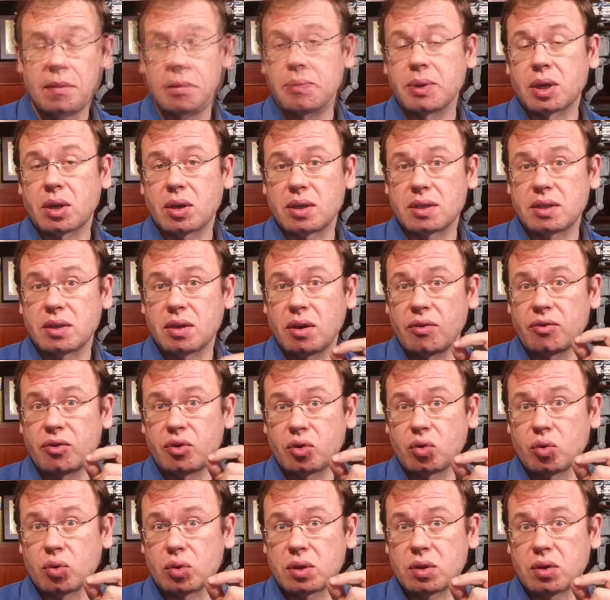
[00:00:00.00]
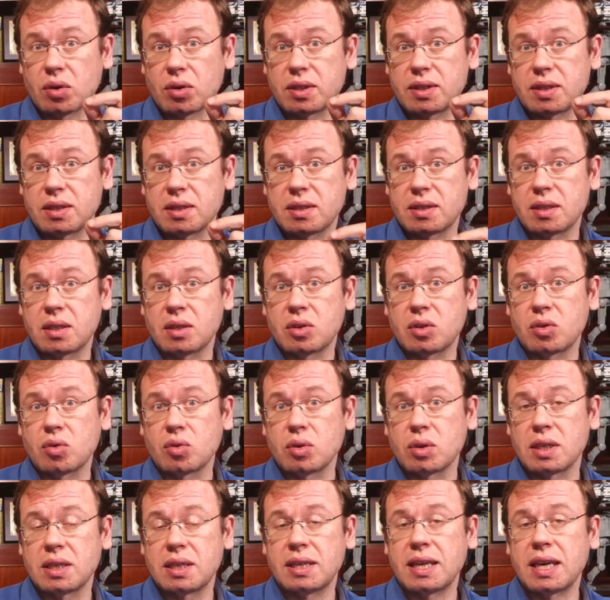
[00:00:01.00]
because you have 2 sources and
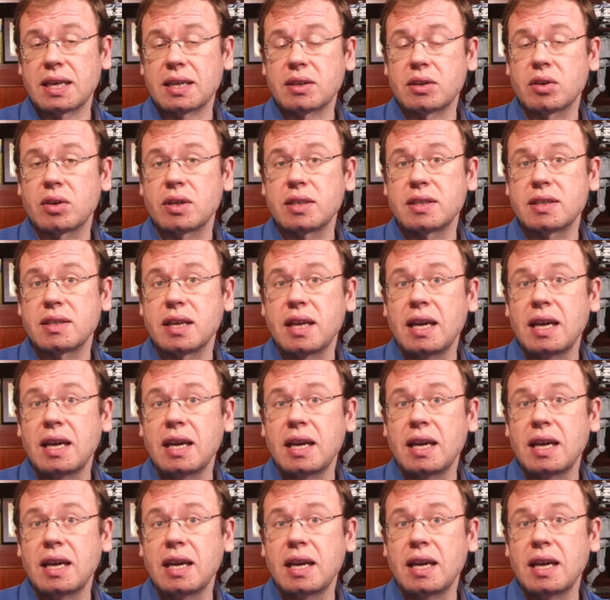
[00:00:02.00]
2 detectors,